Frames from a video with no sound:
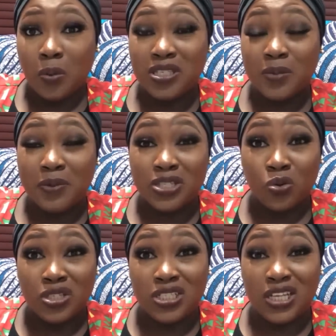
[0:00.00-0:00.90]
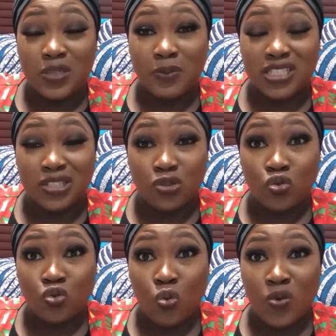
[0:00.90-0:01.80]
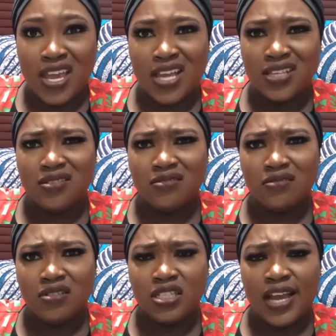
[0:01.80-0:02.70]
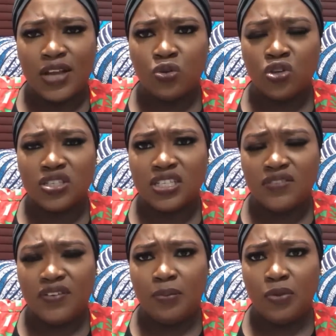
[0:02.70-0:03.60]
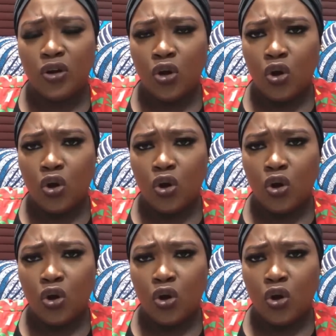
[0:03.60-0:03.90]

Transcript: Where we say person will date person 2 years, the guy will just leave him,